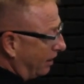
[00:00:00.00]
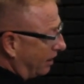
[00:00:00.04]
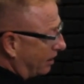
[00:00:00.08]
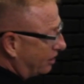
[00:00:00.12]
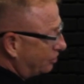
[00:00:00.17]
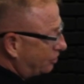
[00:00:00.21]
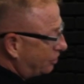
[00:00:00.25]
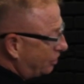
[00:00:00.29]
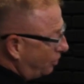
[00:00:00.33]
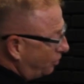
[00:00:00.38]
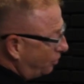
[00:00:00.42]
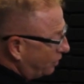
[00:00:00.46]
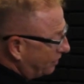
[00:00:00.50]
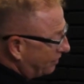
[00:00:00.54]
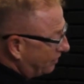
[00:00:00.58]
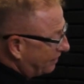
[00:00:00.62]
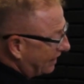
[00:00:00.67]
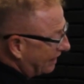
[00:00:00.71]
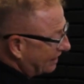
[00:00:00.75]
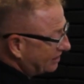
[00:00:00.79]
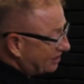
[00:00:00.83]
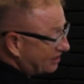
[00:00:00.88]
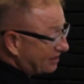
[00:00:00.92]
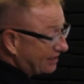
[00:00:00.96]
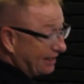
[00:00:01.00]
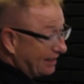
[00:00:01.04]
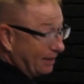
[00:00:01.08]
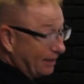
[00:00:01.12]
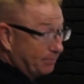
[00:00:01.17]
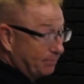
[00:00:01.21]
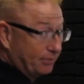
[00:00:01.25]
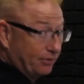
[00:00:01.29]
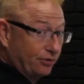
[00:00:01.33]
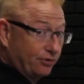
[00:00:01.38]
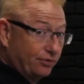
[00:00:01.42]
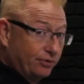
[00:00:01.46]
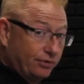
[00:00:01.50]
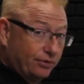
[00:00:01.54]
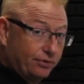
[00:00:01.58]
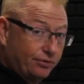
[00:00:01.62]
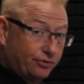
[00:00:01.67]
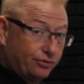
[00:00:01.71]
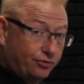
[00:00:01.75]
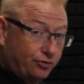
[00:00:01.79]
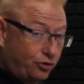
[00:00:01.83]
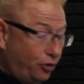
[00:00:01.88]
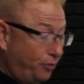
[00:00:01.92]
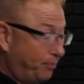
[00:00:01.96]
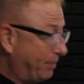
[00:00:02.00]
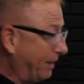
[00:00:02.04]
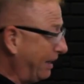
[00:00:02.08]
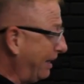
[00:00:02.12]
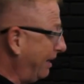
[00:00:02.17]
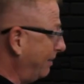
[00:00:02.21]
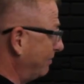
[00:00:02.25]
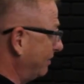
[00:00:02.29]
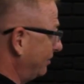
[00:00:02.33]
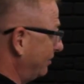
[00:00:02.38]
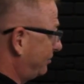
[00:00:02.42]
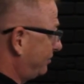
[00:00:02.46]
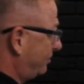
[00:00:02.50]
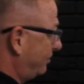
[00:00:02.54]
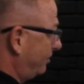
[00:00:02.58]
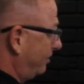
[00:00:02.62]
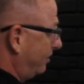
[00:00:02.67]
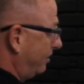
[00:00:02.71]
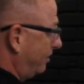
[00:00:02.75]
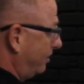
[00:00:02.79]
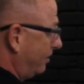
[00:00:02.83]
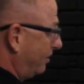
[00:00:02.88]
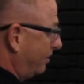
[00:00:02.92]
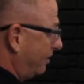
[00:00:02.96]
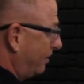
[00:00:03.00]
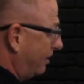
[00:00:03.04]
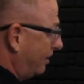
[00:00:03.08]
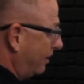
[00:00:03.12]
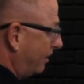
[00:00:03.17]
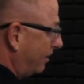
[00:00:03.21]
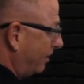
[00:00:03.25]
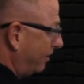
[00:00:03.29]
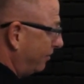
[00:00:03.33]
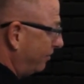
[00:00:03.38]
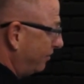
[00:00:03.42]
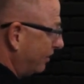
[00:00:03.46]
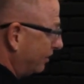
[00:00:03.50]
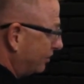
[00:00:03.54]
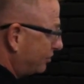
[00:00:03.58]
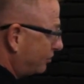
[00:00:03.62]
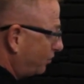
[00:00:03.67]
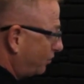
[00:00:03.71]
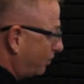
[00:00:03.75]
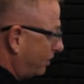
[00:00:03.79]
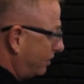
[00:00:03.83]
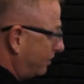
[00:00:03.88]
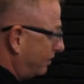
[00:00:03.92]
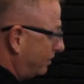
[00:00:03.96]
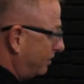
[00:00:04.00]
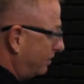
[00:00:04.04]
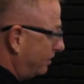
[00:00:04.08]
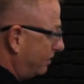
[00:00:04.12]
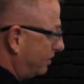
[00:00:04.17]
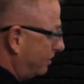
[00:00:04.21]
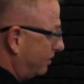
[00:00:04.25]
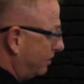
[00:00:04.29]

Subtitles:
because you would then skip 2 payments. This one